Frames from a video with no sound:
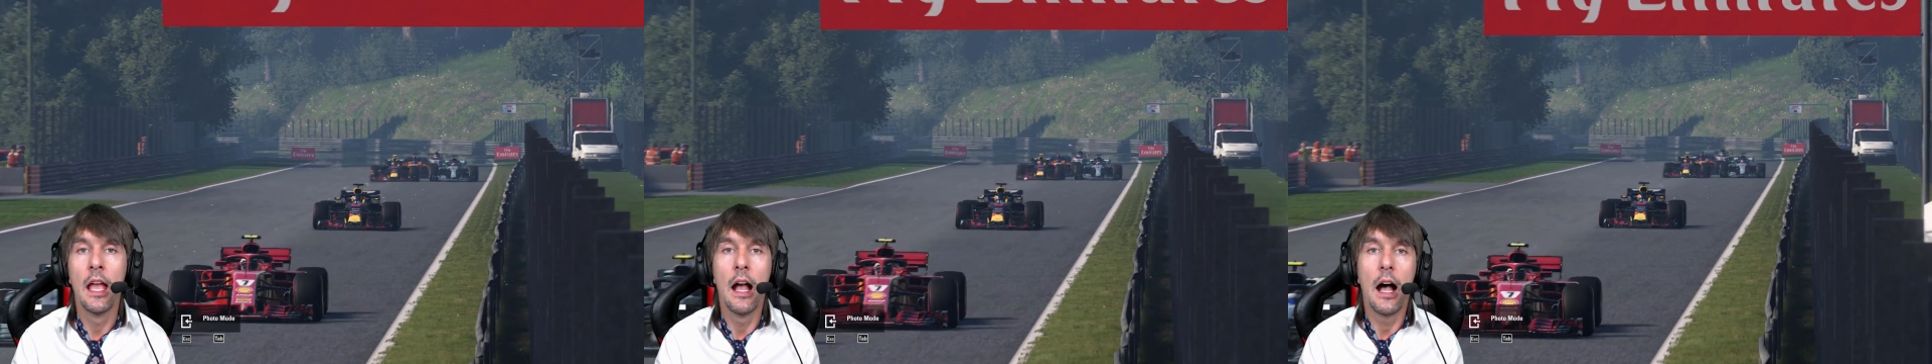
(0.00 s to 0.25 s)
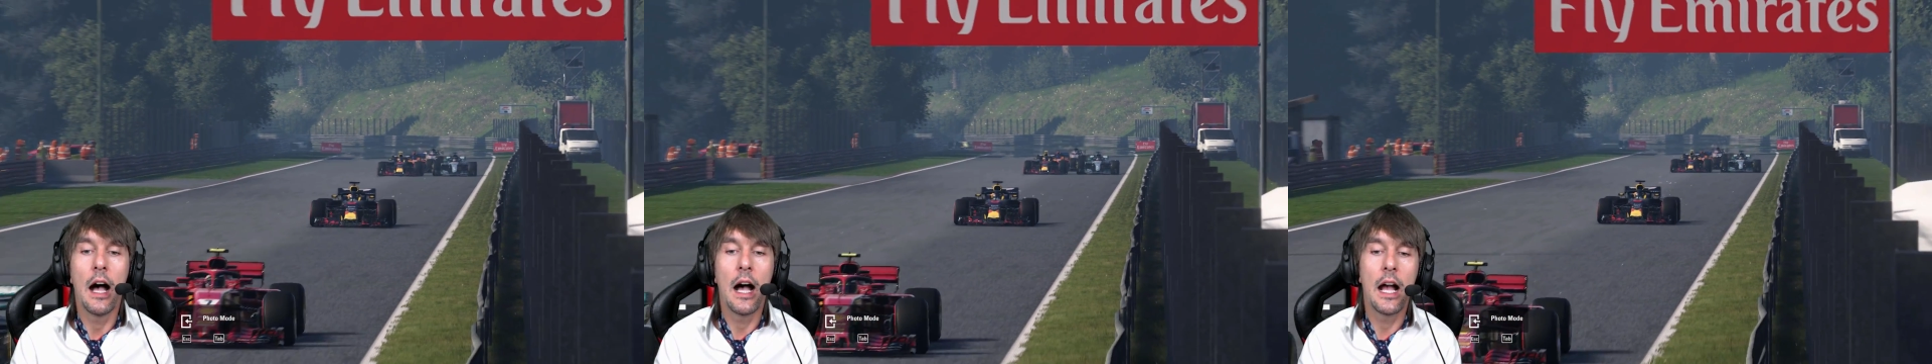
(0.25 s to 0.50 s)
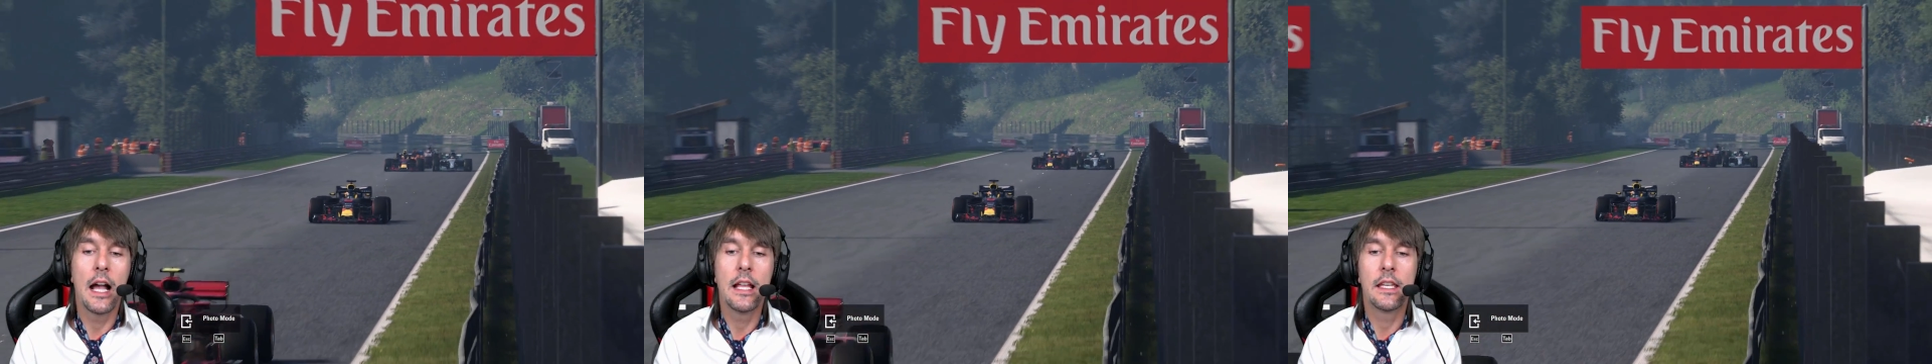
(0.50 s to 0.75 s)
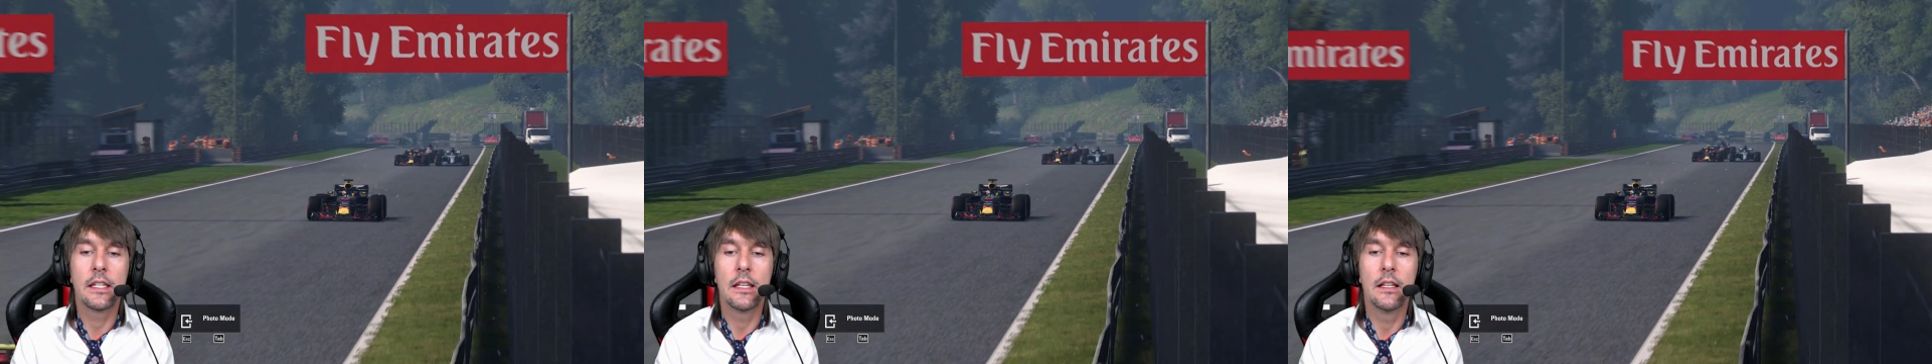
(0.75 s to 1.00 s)
I'd
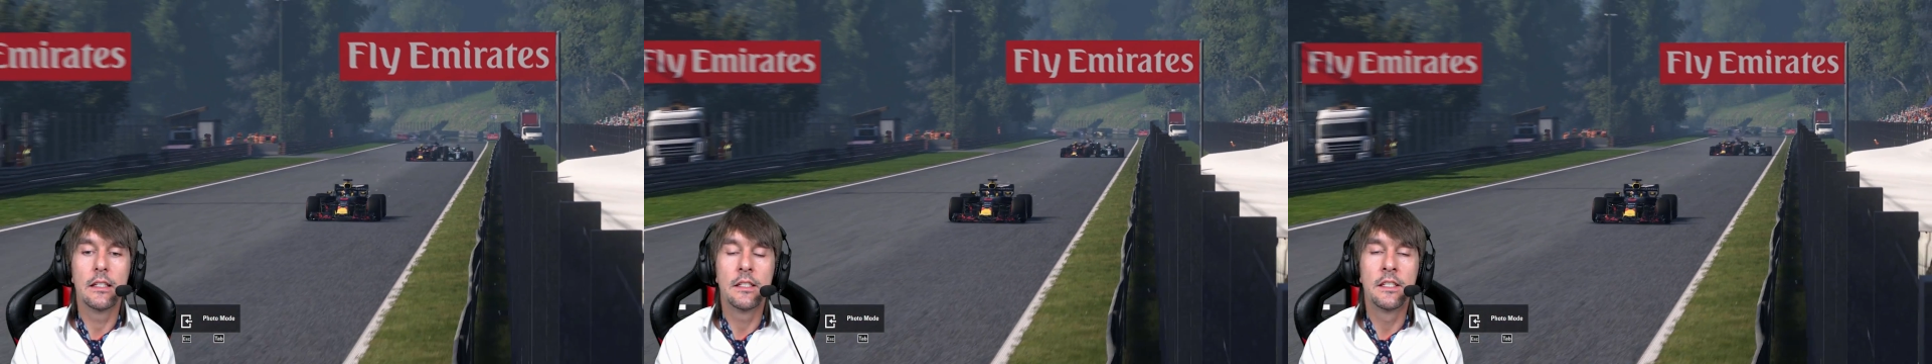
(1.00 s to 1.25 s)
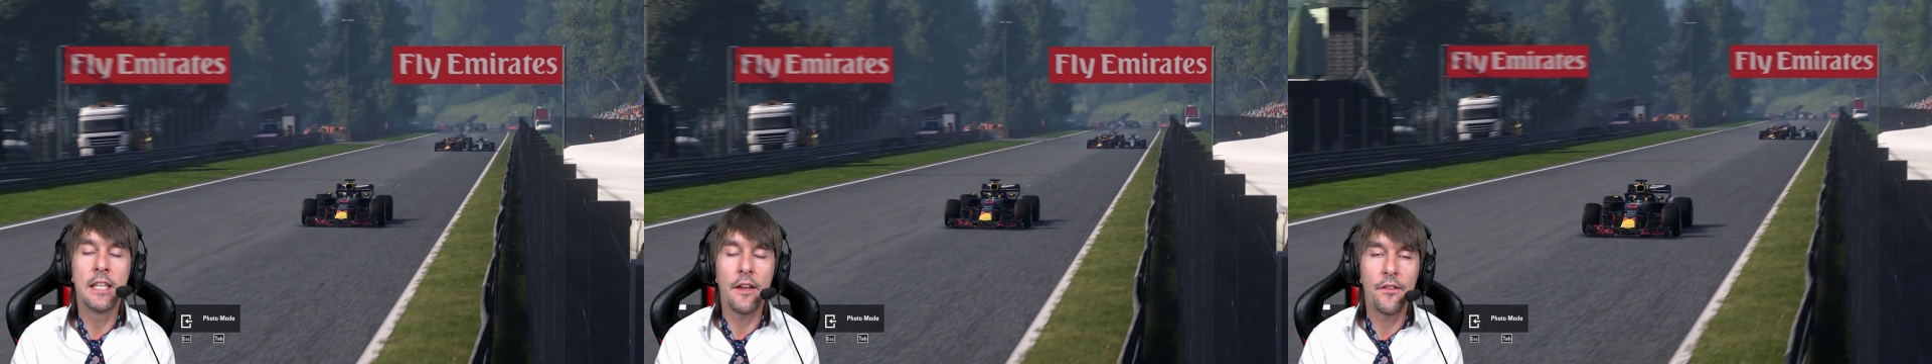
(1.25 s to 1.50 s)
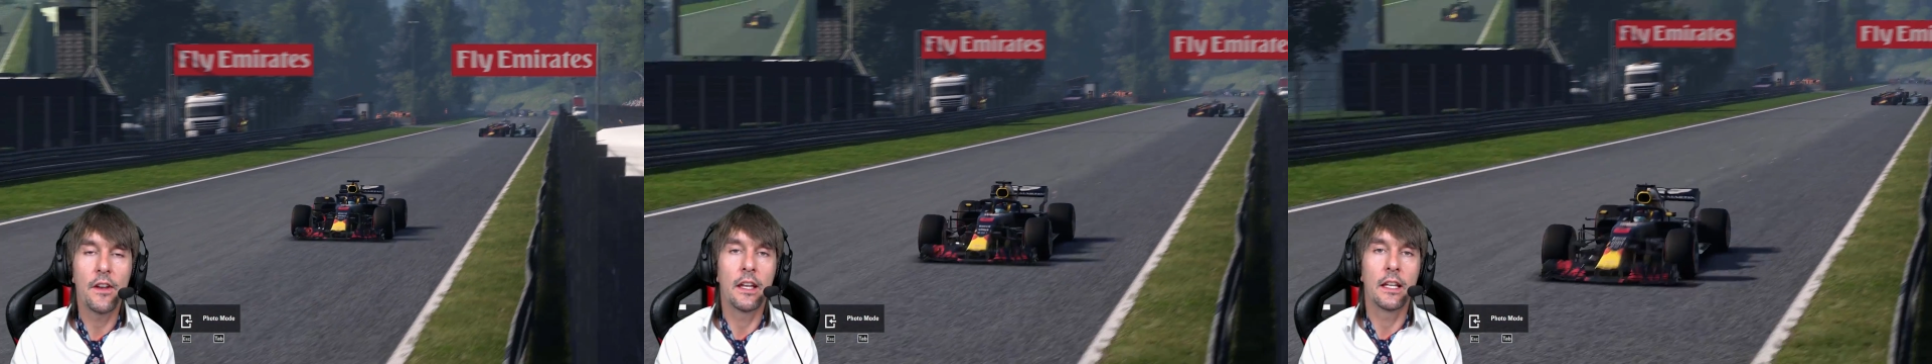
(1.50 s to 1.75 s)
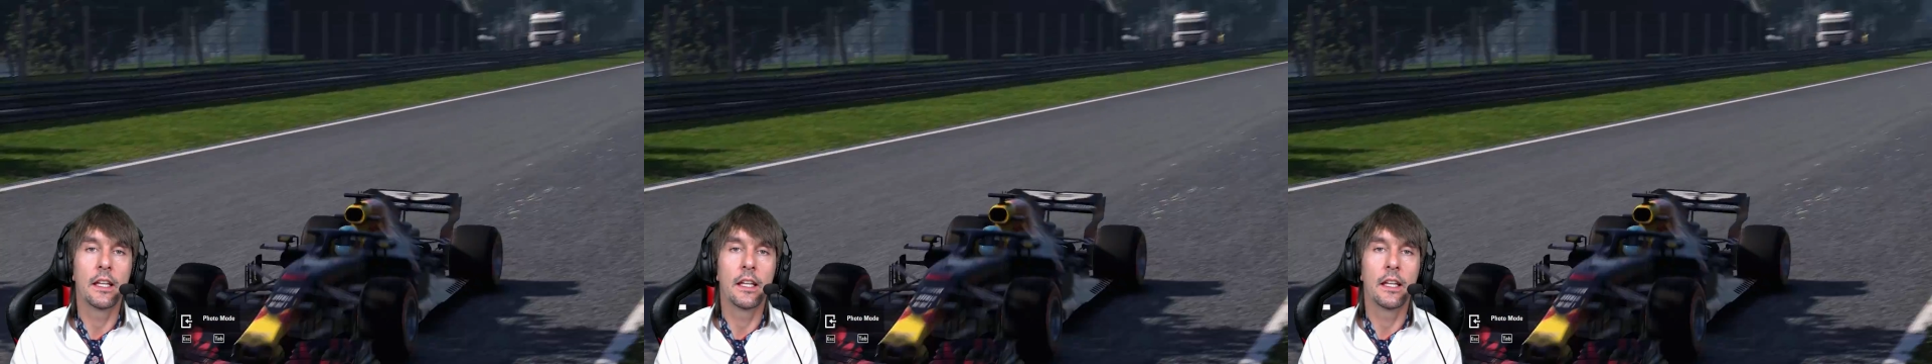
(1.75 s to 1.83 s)
definitely